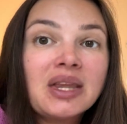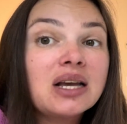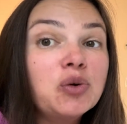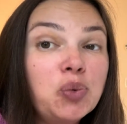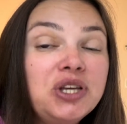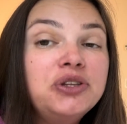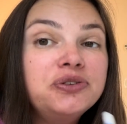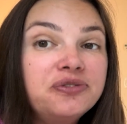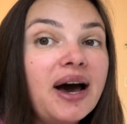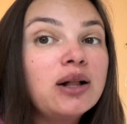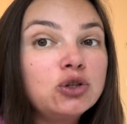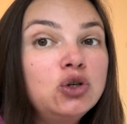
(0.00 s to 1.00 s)
We
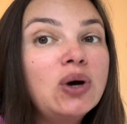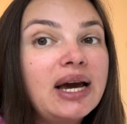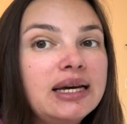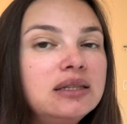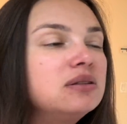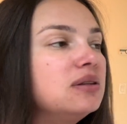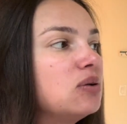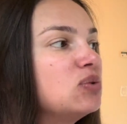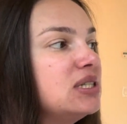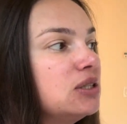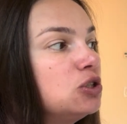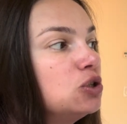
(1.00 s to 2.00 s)
devaluate, there is
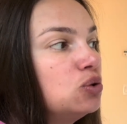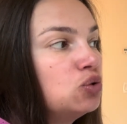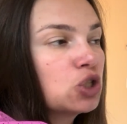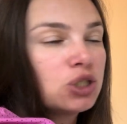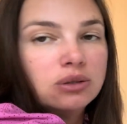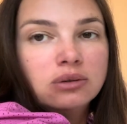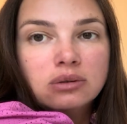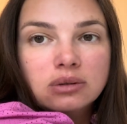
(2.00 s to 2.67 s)
a dilution,